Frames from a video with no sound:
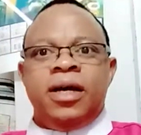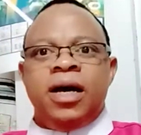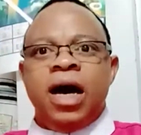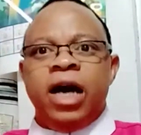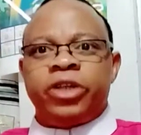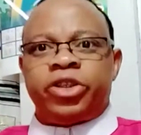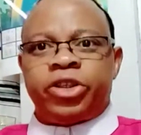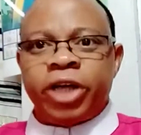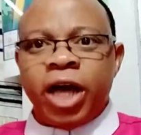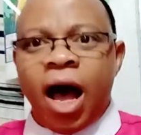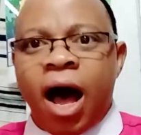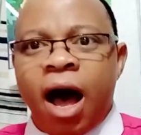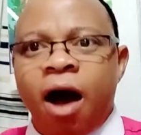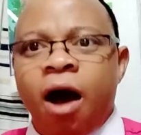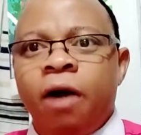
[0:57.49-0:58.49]
a
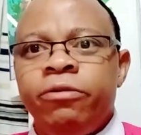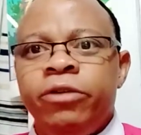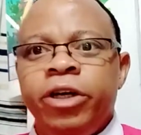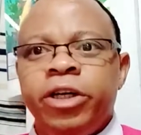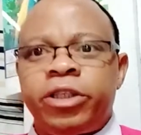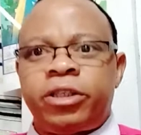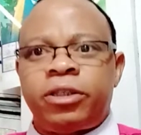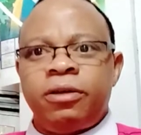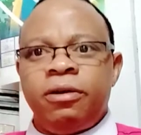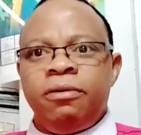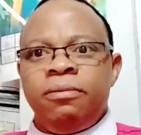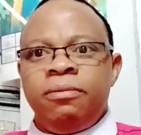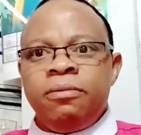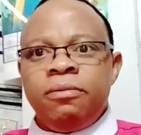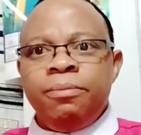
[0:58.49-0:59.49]
share of this
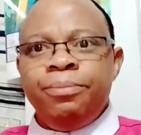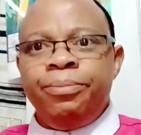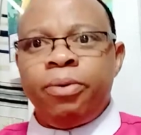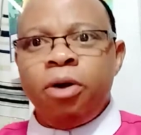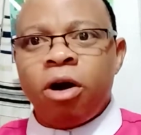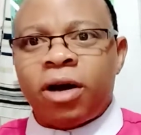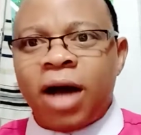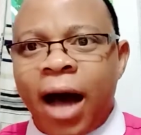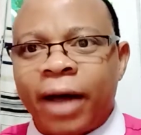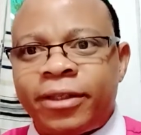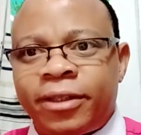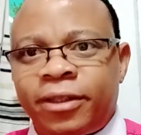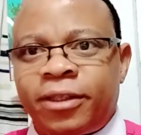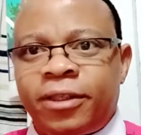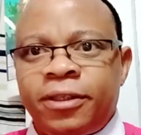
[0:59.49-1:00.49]

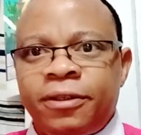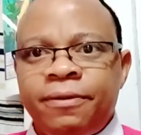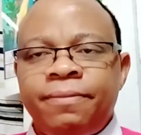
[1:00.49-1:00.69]
broadcast.